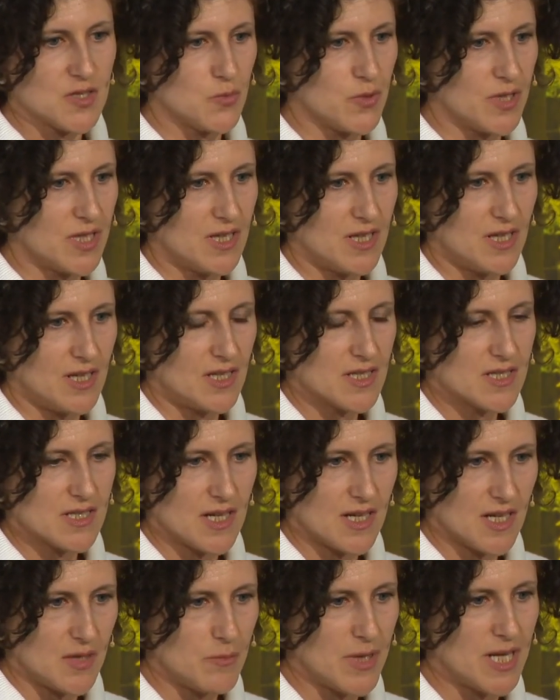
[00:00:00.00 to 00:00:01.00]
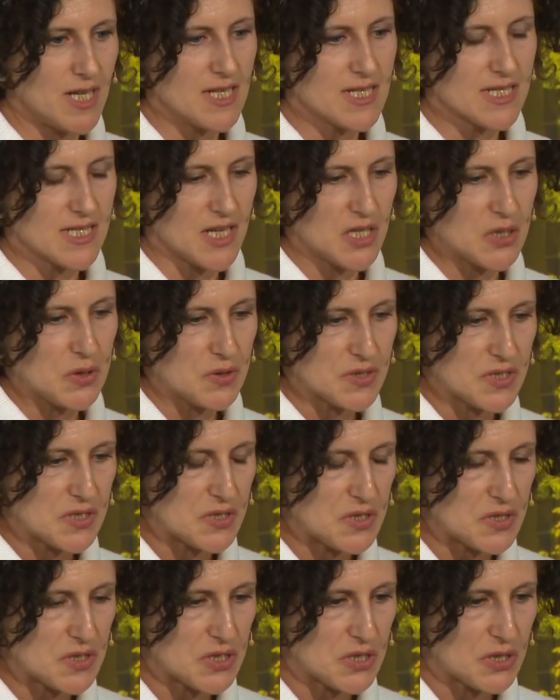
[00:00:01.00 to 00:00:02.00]
we need many
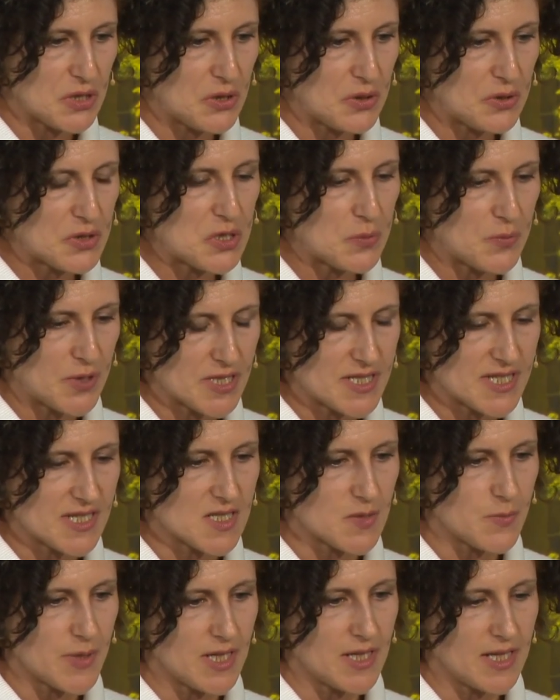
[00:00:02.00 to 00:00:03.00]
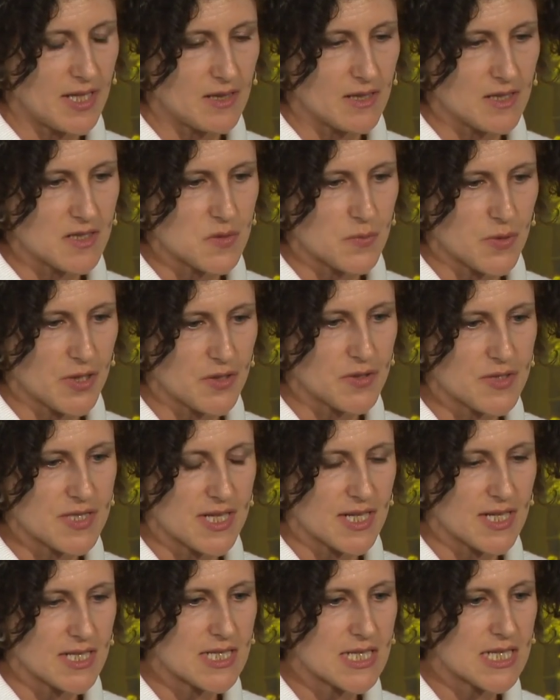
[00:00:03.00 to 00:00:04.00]
stakeholders to participate in this
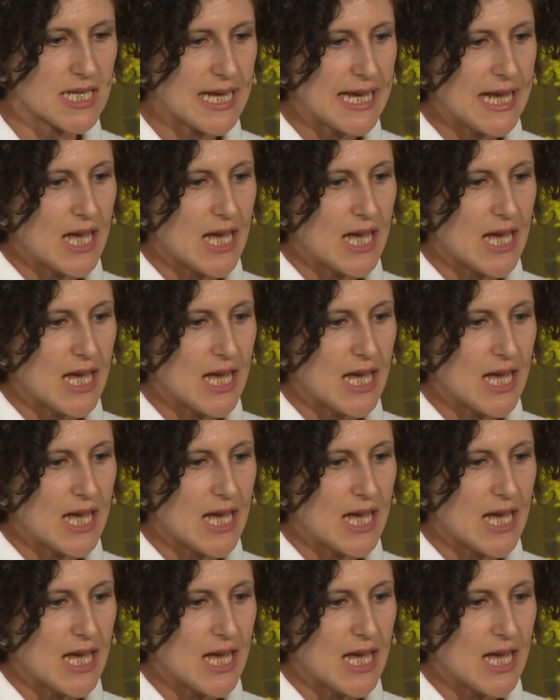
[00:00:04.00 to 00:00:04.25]
process.